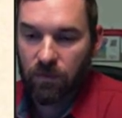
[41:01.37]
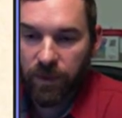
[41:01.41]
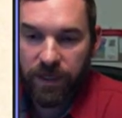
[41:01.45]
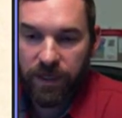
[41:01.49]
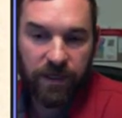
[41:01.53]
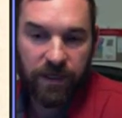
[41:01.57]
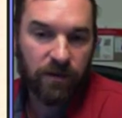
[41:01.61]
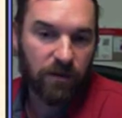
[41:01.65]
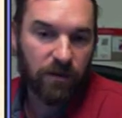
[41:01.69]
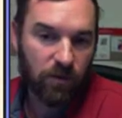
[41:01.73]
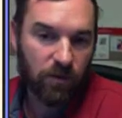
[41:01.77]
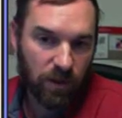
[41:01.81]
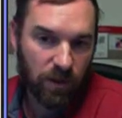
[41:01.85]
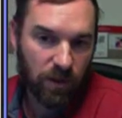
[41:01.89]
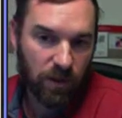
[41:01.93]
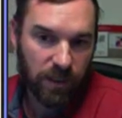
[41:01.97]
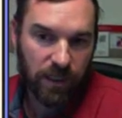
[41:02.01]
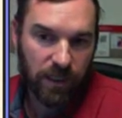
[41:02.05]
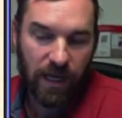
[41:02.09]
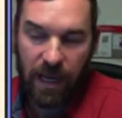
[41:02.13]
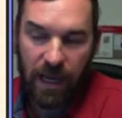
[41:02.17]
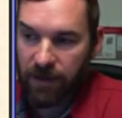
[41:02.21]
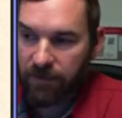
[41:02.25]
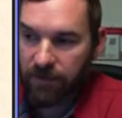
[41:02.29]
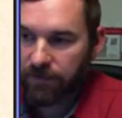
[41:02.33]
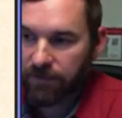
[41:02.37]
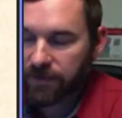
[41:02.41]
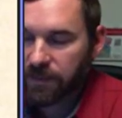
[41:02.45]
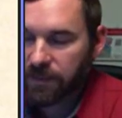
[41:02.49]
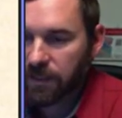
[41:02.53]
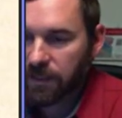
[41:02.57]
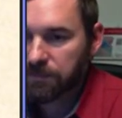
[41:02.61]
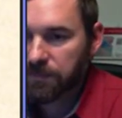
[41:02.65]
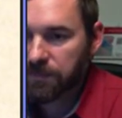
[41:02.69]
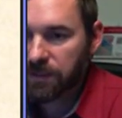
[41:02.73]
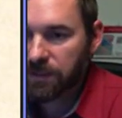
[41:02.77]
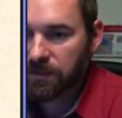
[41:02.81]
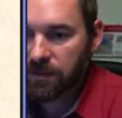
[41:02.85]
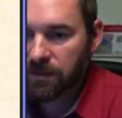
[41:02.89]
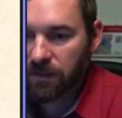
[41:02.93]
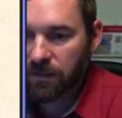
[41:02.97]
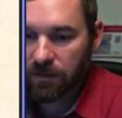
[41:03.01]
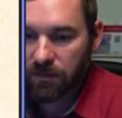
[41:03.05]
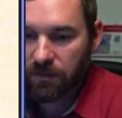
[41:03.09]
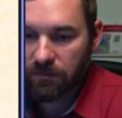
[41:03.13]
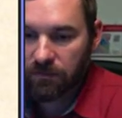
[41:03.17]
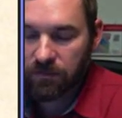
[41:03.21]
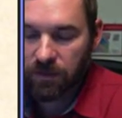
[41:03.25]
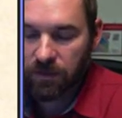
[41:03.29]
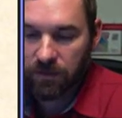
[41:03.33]
we here in Oregon have attempted
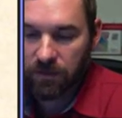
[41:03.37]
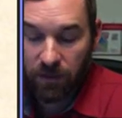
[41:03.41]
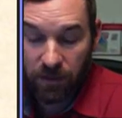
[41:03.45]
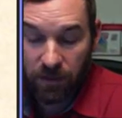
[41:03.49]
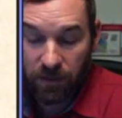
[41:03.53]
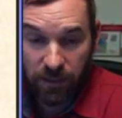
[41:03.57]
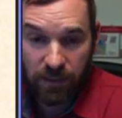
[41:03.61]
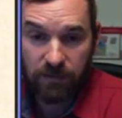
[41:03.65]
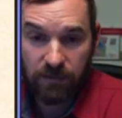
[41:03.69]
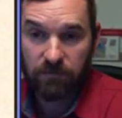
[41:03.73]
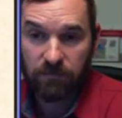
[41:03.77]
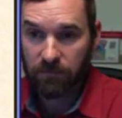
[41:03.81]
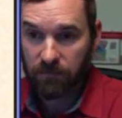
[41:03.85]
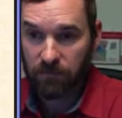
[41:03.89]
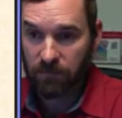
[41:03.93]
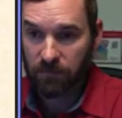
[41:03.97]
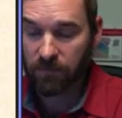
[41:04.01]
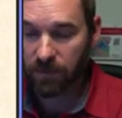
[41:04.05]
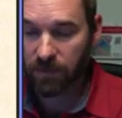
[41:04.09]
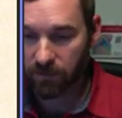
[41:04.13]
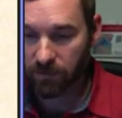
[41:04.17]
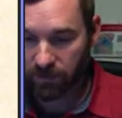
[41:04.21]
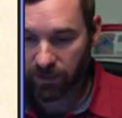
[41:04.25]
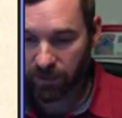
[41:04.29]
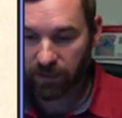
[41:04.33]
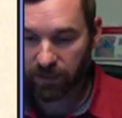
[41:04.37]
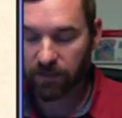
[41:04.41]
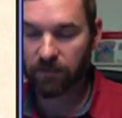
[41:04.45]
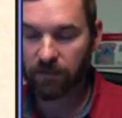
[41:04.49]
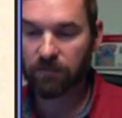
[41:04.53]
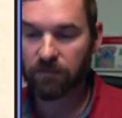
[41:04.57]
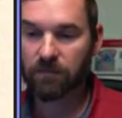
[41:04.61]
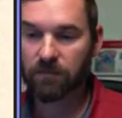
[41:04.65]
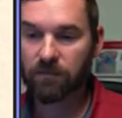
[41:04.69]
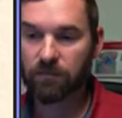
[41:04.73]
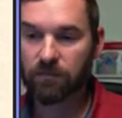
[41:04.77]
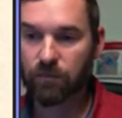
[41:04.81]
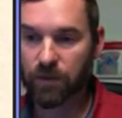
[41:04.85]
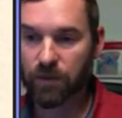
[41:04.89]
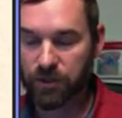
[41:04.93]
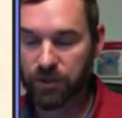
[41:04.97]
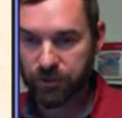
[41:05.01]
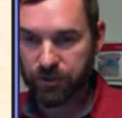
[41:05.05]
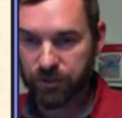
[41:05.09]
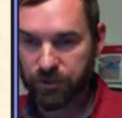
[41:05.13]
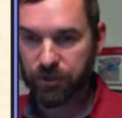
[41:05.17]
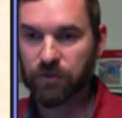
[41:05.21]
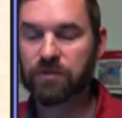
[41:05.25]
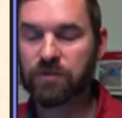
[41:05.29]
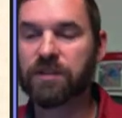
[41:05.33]
to, to look at, you know, kind of
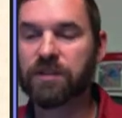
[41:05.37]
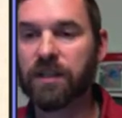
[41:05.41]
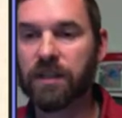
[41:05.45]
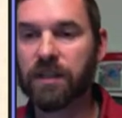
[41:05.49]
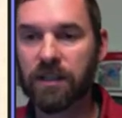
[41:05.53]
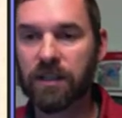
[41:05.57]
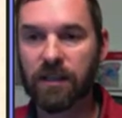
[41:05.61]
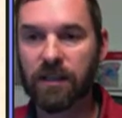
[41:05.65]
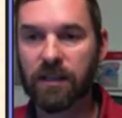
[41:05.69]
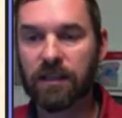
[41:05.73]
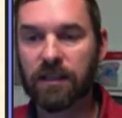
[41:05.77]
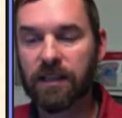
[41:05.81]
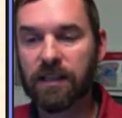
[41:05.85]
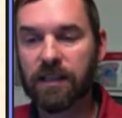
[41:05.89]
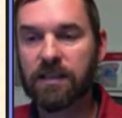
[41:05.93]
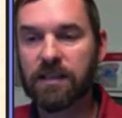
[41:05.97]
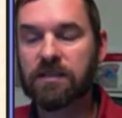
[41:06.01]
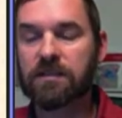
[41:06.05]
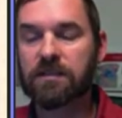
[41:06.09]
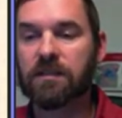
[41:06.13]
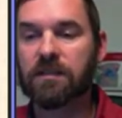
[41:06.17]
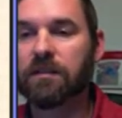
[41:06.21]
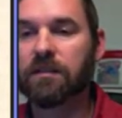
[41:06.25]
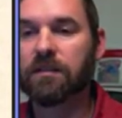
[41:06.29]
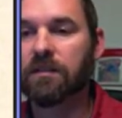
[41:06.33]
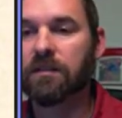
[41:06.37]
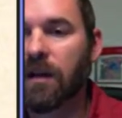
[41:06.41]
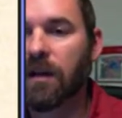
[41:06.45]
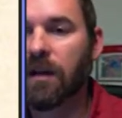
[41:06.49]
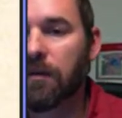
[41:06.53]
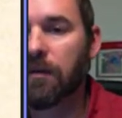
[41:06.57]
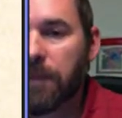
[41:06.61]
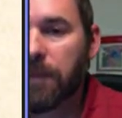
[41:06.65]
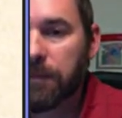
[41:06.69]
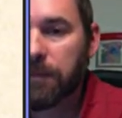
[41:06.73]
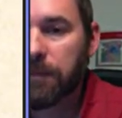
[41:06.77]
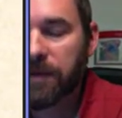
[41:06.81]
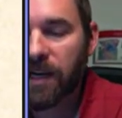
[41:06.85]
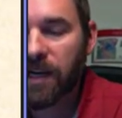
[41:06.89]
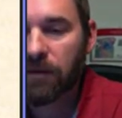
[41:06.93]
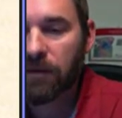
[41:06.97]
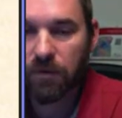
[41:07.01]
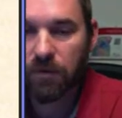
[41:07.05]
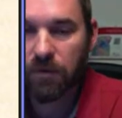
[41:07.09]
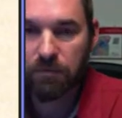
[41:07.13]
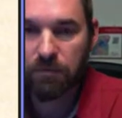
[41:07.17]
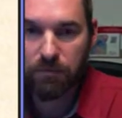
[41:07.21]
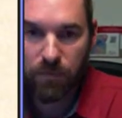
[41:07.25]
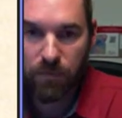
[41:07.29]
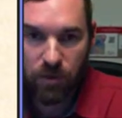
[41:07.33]
reducing at least not maybe
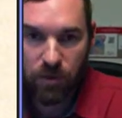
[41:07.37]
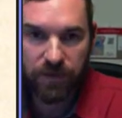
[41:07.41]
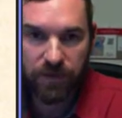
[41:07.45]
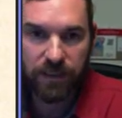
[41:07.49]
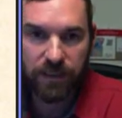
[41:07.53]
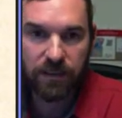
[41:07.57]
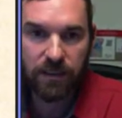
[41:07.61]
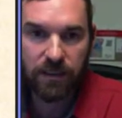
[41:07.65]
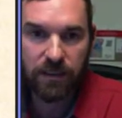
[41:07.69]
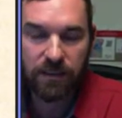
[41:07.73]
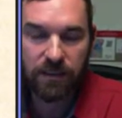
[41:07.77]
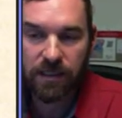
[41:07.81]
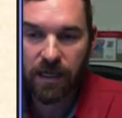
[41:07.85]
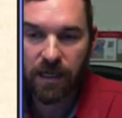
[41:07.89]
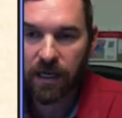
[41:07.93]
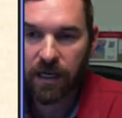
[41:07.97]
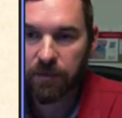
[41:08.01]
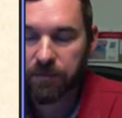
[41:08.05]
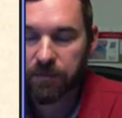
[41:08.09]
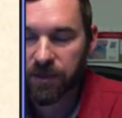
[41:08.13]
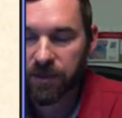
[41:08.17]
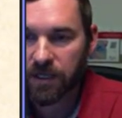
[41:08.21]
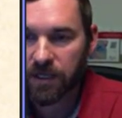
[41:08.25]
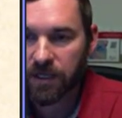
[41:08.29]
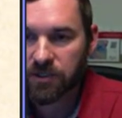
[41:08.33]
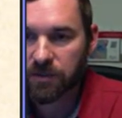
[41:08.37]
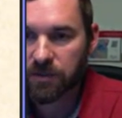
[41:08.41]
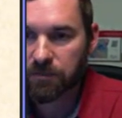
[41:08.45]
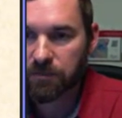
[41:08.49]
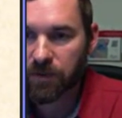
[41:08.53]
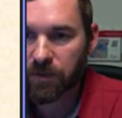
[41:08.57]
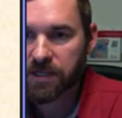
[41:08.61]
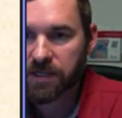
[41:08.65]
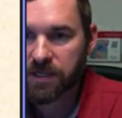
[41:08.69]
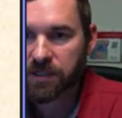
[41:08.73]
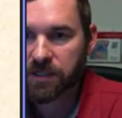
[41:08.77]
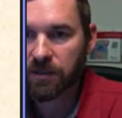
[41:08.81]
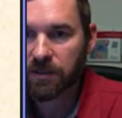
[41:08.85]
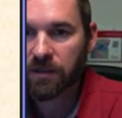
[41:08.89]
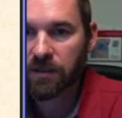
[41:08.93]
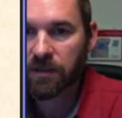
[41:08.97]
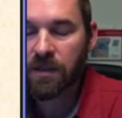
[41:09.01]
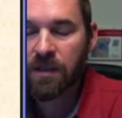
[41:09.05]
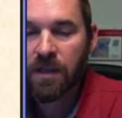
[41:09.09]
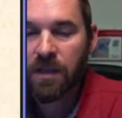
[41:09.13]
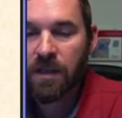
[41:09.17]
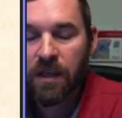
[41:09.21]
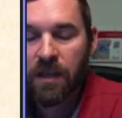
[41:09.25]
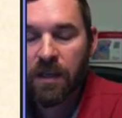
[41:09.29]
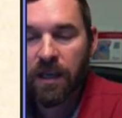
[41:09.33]
not removing the entire predation pressure
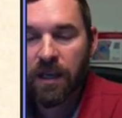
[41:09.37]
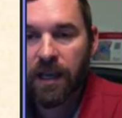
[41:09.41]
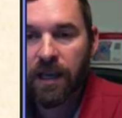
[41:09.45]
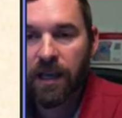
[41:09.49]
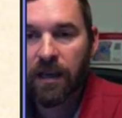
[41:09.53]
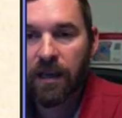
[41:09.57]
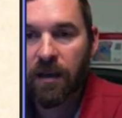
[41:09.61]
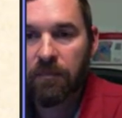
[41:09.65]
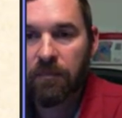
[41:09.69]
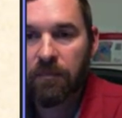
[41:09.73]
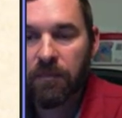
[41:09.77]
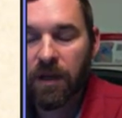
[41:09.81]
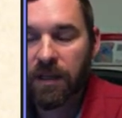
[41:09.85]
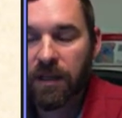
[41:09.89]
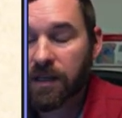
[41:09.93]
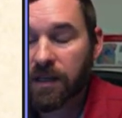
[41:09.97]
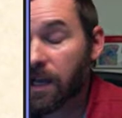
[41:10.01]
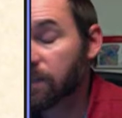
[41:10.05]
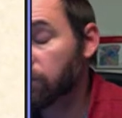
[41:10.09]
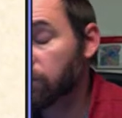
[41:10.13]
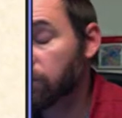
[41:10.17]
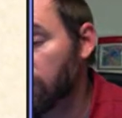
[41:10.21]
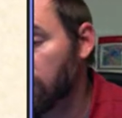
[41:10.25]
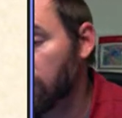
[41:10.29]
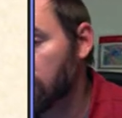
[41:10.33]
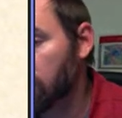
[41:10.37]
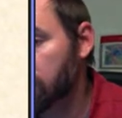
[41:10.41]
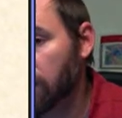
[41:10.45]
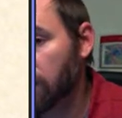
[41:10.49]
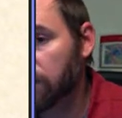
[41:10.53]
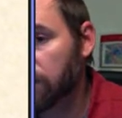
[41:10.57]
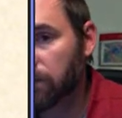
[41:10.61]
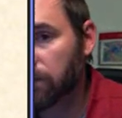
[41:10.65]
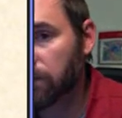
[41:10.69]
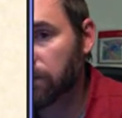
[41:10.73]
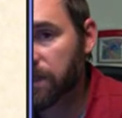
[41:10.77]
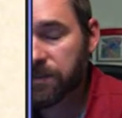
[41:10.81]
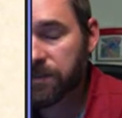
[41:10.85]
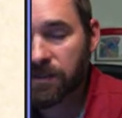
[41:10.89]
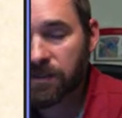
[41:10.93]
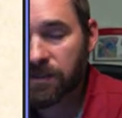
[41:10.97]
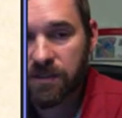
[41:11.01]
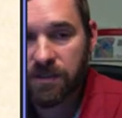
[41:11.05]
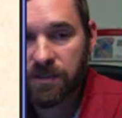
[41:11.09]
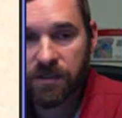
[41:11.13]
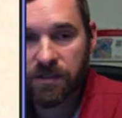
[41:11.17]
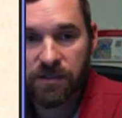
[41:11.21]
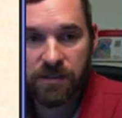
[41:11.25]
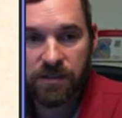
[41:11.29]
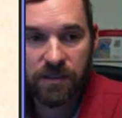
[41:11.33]
um, as well as other
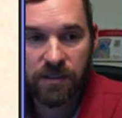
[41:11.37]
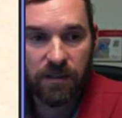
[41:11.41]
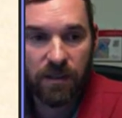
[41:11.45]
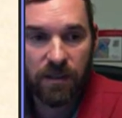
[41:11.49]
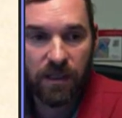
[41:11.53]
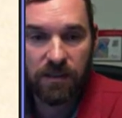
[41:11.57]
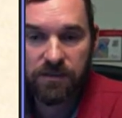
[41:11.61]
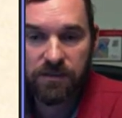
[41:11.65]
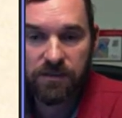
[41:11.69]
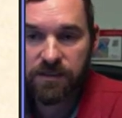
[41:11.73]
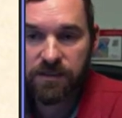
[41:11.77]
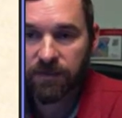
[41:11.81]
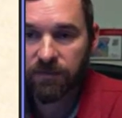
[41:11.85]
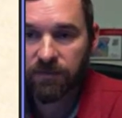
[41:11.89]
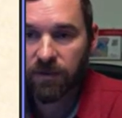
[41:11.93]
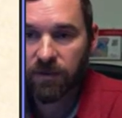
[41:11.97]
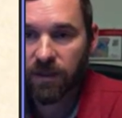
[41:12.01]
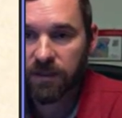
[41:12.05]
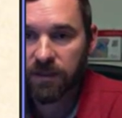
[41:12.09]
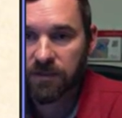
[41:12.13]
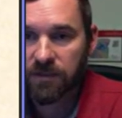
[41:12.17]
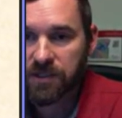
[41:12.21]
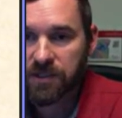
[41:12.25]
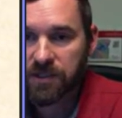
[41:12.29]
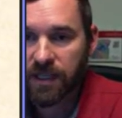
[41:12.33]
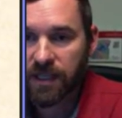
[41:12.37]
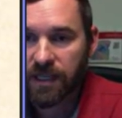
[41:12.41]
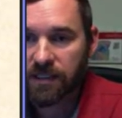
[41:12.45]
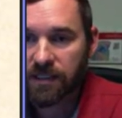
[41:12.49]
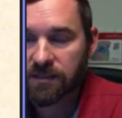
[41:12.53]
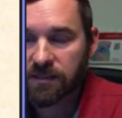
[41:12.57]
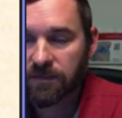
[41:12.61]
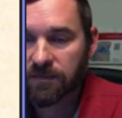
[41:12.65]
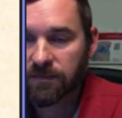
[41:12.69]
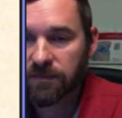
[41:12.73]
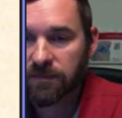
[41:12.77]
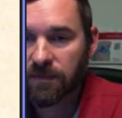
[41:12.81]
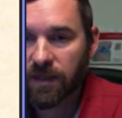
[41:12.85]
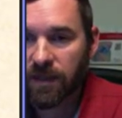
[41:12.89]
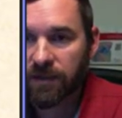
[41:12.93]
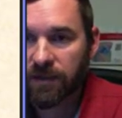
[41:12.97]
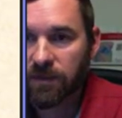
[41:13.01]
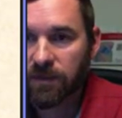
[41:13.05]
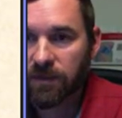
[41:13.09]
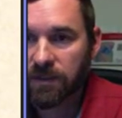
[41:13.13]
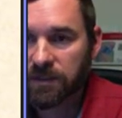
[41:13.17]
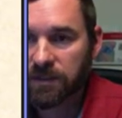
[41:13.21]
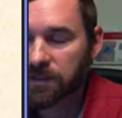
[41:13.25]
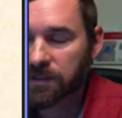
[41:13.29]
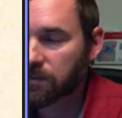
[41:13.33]
researchers in, in several other states have
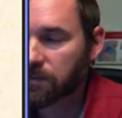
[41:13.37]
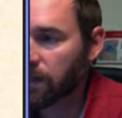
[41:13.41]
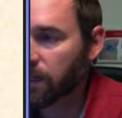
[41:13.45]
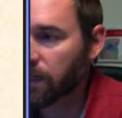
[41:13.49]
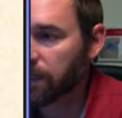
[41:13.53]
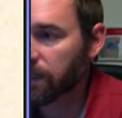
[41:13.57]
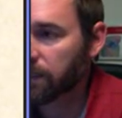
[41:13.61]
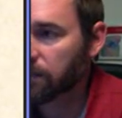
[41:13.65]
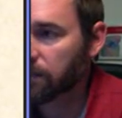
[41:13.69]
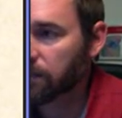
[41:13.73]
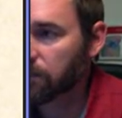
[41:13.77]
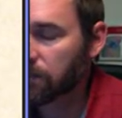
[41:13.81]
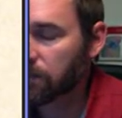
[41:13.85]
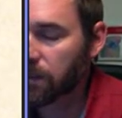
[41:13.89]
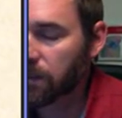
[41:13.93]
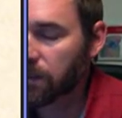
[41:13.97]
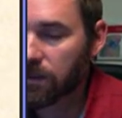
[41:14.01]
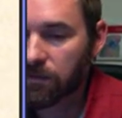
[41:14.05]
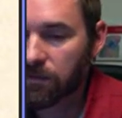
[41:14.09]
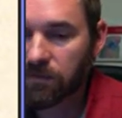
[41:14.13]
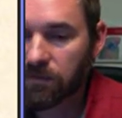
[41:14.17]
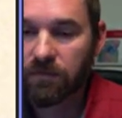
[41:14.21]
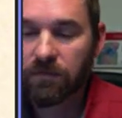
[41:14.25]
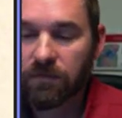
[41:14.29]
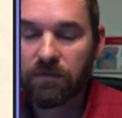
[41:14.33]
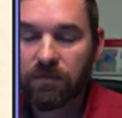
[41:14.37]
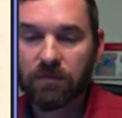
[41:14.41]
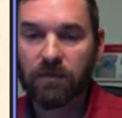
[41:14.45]
have looked to try and you know